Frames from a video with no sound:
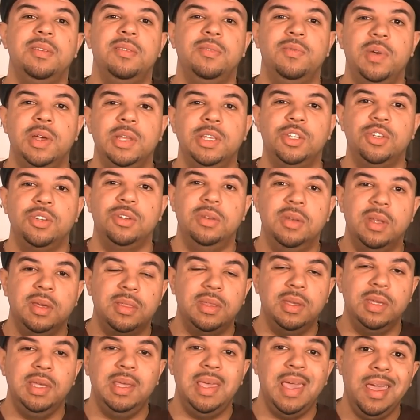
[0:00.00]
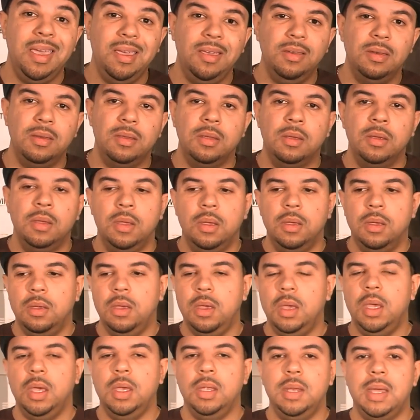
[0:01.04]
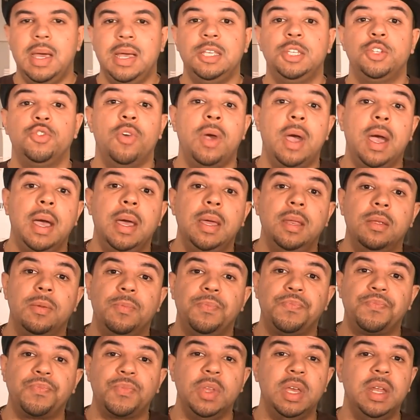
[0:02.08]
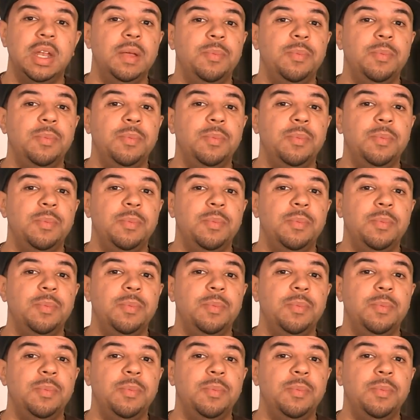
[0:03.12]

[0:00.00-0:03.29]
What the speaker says: ventured, nothing gained. And I tried. And I